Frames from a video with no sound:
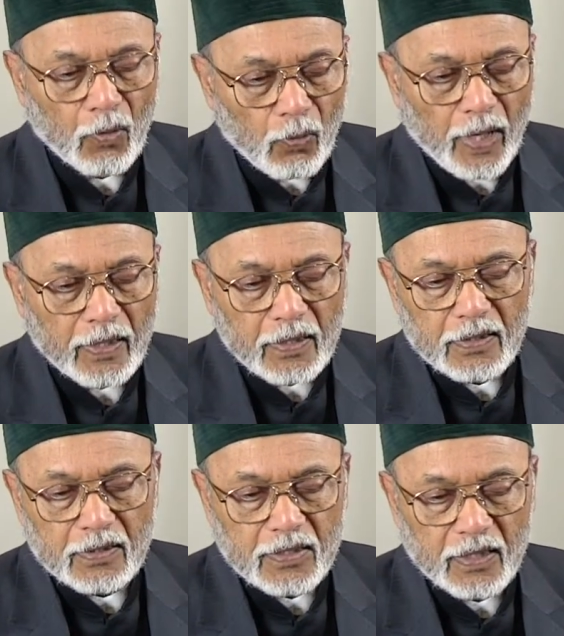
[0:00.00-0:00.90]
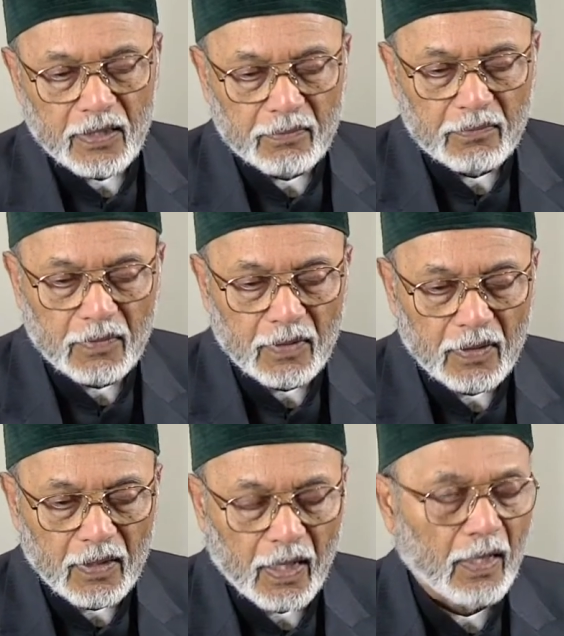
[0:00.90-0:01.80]
waited to see him
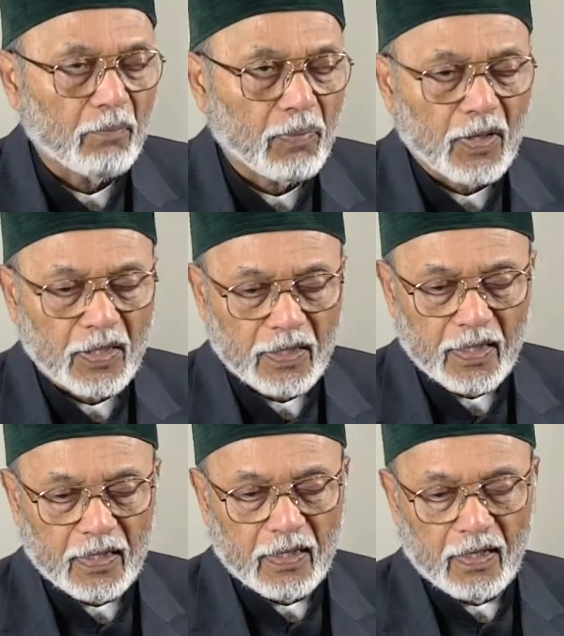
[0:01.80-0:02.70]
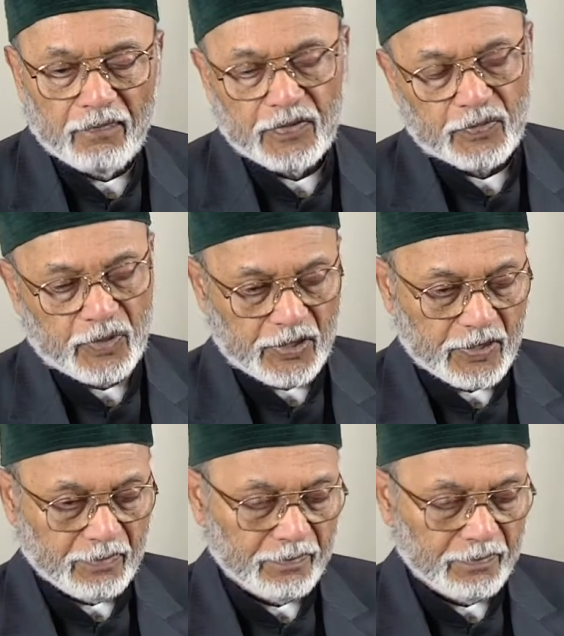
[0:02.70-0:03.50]
and partake of his wisdom.